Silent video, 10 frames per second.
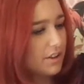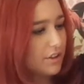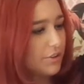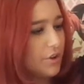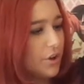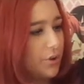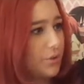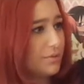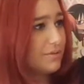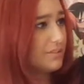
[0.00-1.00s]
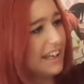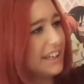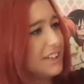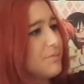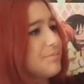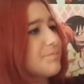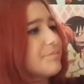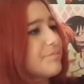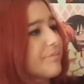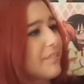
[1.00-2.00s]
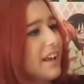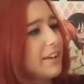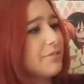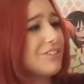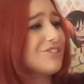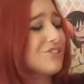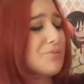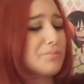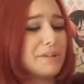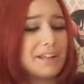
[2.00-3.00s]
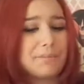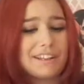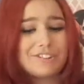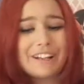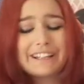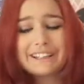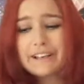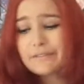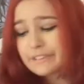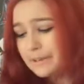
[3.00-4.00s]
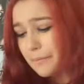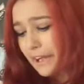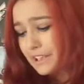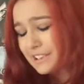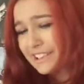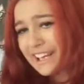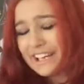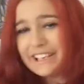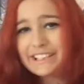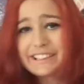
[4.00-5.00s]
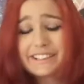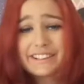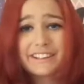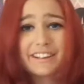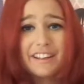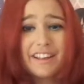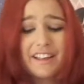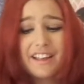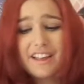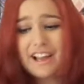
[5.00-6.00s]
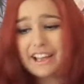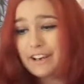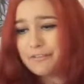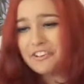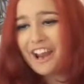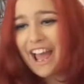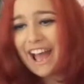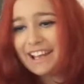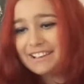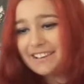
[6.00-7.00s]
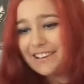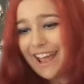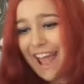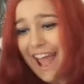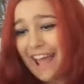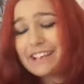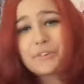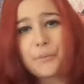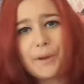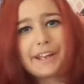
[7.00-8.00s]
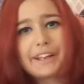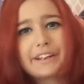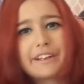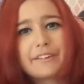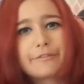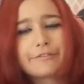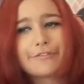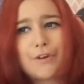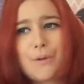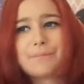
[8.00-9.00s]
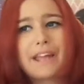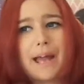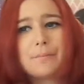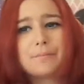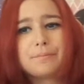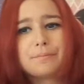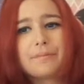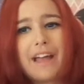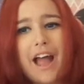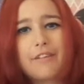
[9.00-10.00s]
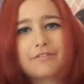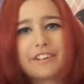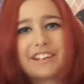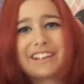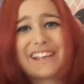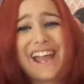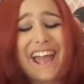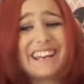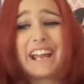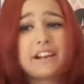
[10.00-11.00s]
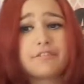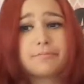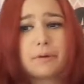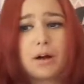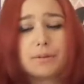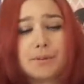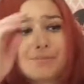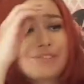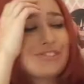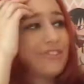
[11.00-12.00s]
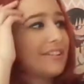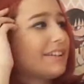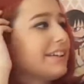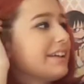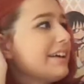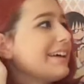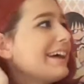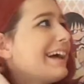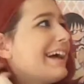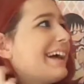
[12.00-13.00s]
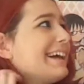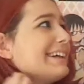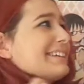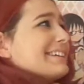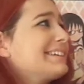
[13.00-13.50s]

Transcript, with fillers: you know, I I feel so bad because I love L-Email and. I never had any wig from them having any kind of problems. And